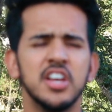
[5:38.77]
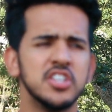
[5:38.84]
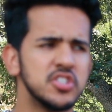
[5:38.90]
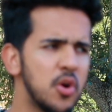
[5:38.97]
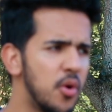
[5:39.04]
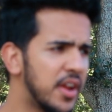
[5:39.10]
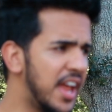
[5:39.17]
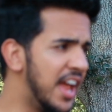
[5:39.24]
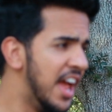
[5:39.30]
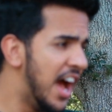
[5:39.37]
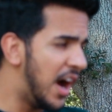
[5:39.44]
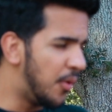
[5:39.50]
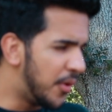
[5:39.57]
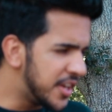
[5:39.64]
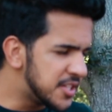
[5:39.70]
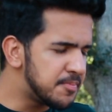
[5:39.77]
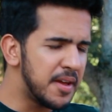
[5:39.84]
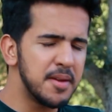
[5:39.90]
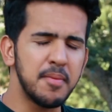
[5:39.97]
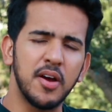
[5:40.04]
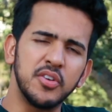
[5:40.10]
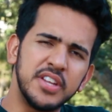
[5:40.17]
So okay, I want to
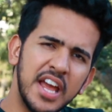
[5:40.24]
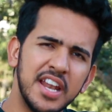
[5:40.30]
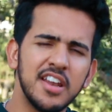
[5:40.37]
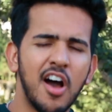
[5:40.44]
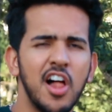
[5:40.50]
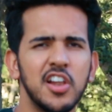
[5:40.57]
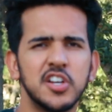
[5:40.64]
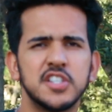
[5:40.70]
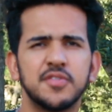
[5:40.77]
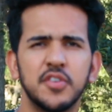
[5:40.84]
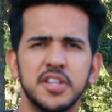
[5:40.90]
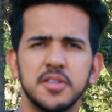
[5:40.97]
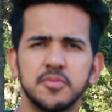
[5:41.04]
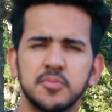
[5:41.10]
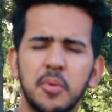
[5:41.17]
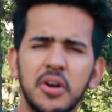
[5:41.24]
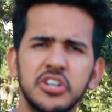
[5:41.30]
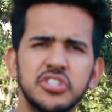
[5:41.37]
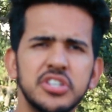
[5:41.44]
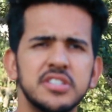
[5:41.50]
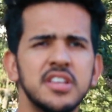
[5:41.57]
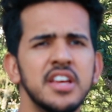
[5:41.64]
spend about $10 for this
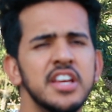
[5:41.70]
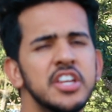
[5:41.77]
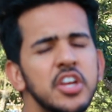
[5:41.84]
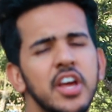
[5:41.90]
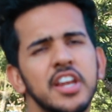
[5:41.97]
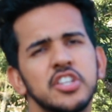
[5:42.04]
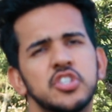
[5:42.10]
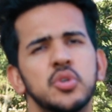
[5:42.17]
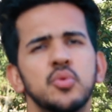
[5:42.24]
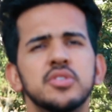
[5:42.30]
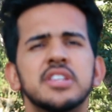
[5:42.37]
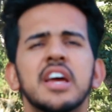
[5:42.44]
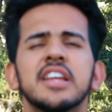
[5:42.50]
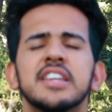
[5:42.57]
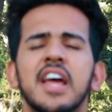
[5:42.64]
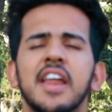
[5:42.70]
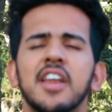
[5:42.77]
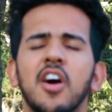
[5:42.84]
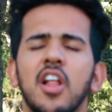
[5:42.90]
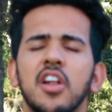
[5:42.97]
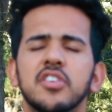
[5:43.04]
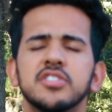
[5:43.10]
purchase. You're gonna choose
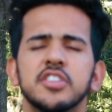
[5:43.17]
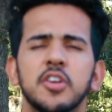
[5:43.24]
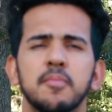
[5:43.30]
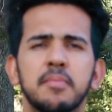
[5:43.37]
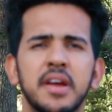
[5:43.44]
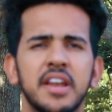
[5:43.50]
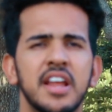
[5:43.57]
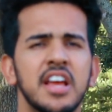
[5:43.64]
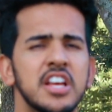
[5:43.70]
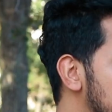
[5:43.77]
$10 in your bid.